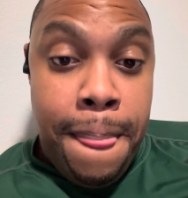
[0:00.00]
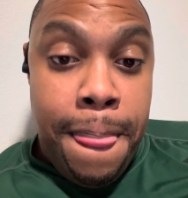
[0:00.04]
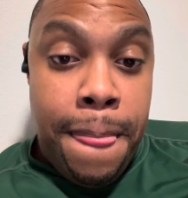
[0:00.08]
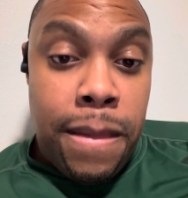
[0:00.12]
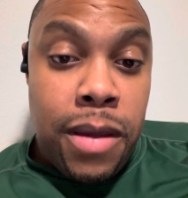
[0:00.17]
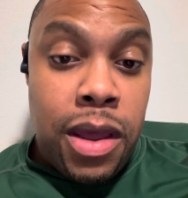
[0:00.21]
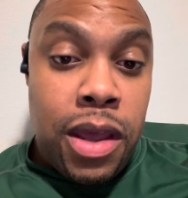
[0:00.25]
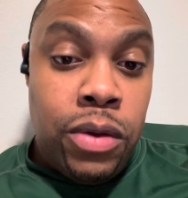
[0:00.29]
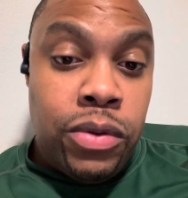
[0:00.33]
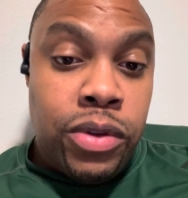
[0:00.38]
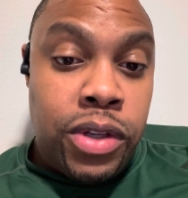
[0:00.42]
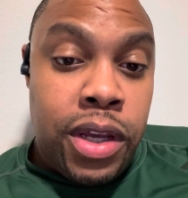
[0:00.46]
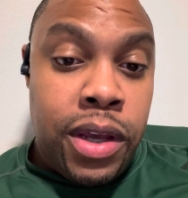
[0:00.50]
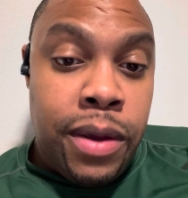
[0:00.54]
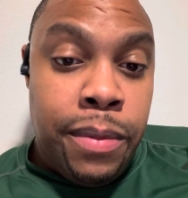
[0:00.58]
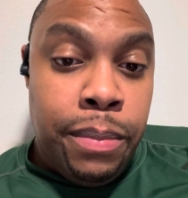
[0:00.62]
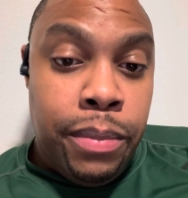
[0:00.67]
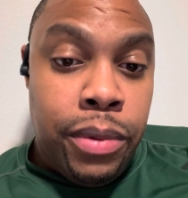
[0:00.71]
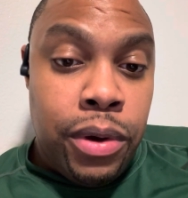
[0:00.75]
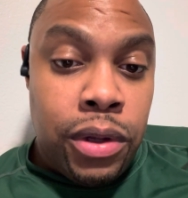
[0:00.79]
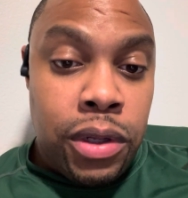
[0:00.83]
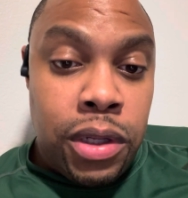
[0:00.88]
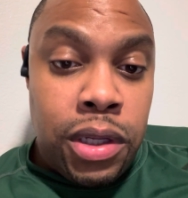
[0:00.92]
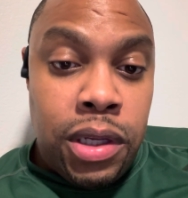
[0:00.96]
he was getting
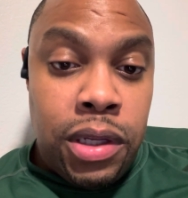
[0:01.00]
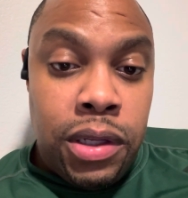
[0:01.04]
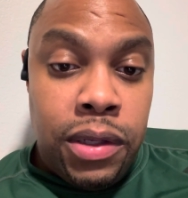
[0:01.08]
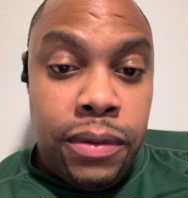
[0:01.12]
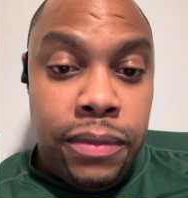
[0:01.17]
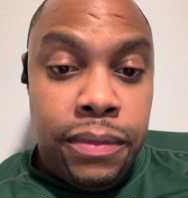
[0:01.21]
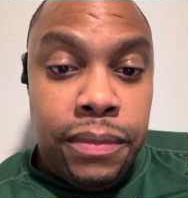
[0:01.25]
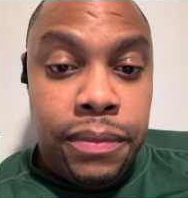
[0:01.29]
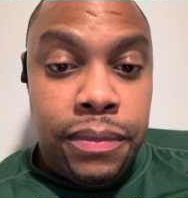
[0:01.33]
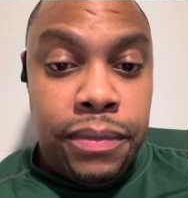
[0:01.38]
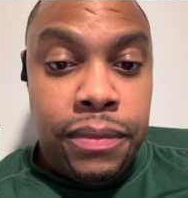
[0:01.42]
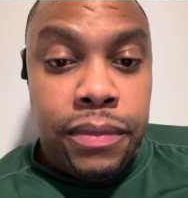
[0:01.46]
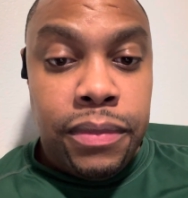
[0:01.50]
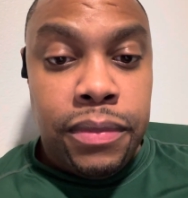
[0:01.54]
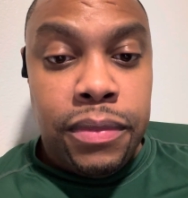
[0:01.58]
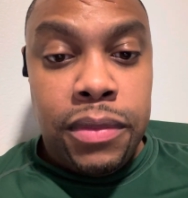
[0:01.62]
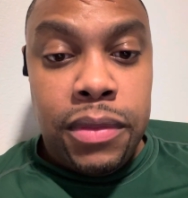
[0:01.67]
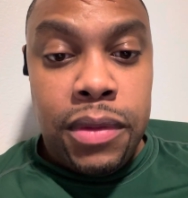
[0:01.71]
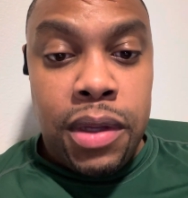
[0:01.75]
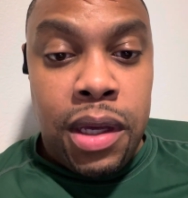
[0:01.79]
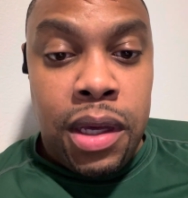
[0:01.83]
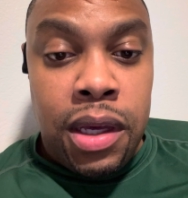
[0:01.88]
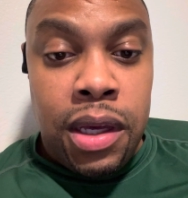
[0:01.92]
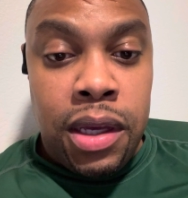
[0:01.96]
bullied
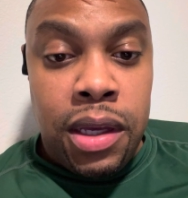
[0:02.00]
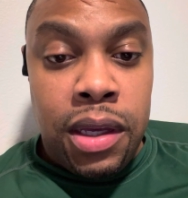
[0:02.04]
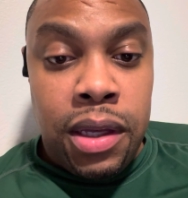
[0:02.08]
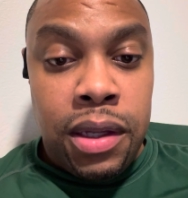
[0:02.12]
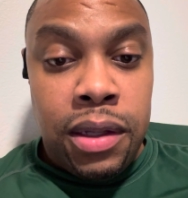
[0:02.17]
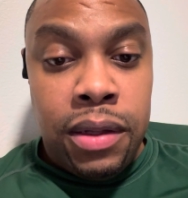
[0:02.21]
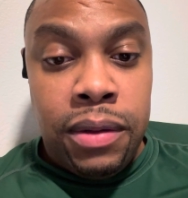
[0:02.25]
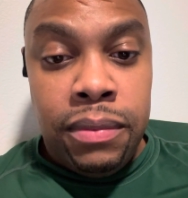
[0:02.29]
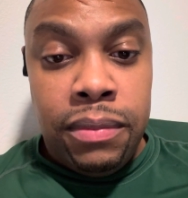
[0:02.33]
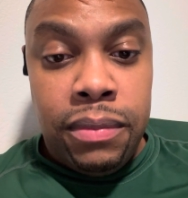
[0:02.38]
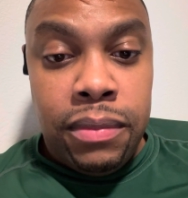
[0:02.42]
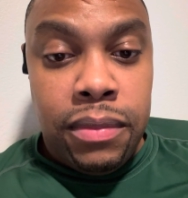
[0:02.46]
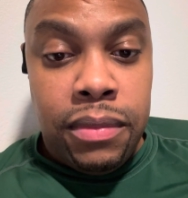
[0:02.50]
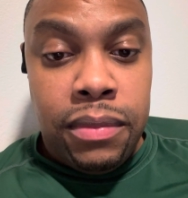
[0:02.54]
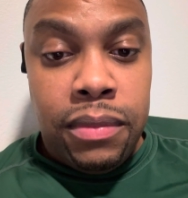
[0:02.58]
and